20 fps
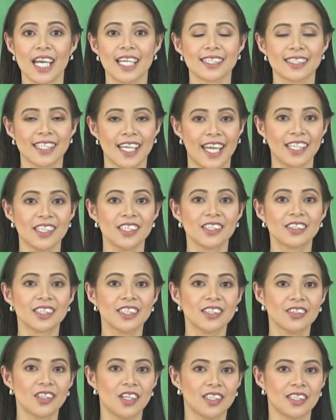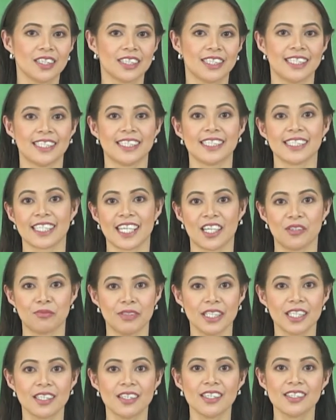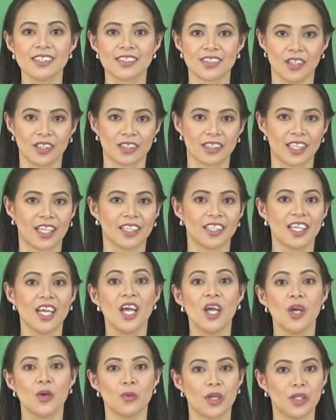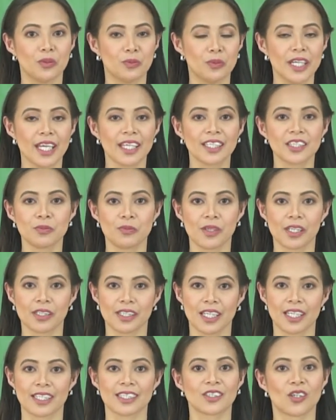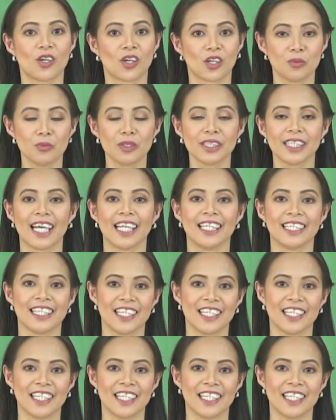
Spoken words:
as endocrinologist can be consulted when we experience hormonal